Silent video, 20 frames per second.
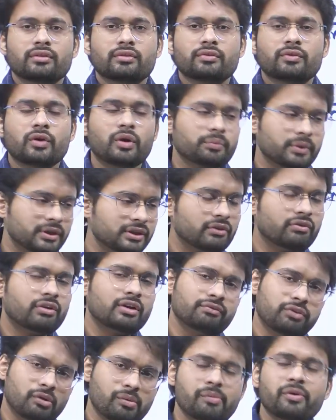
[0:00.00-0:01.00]
from in the
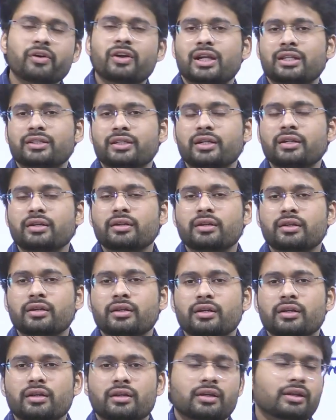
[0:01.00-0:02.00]
one form or another,
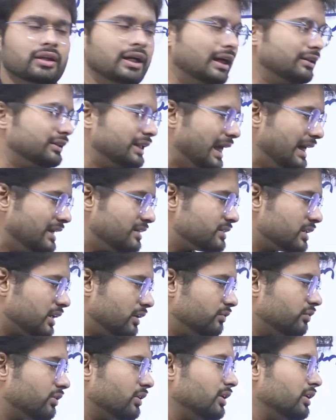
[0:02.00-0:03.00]
and that's
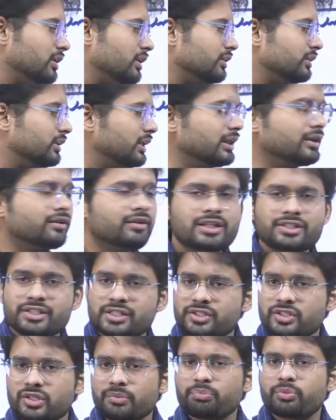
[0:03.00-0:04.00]
how the
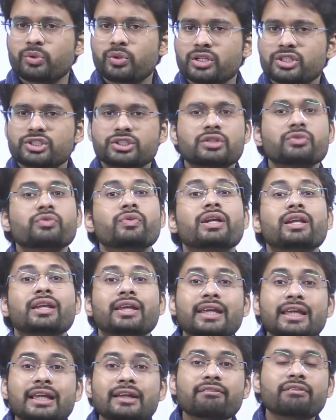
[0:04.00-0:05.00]
relations of production were
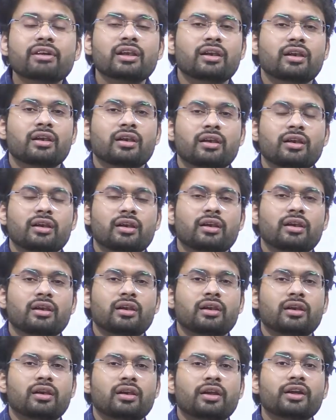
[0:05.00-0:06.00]
equal,
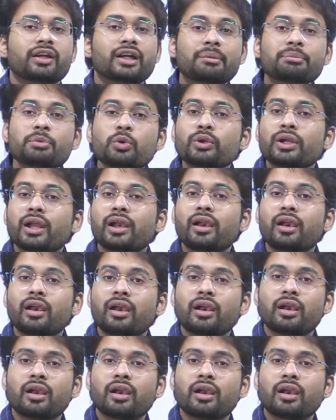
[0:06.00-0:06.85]
communal,